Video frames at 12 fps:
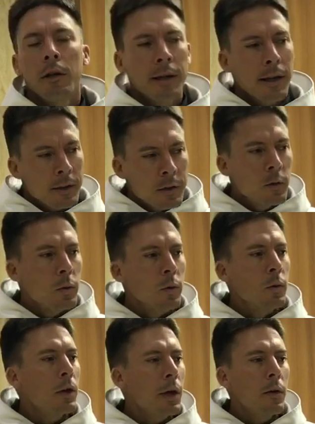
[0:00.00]
Like as a
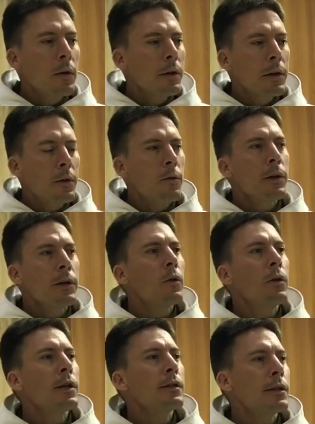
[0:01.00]
rule, I only eat 3
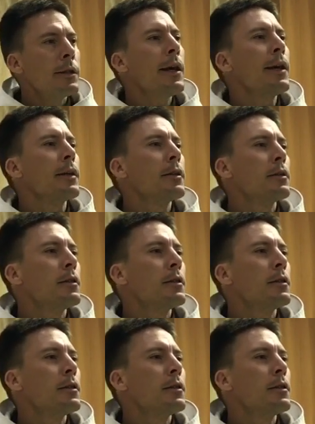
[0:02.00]
donuts a day,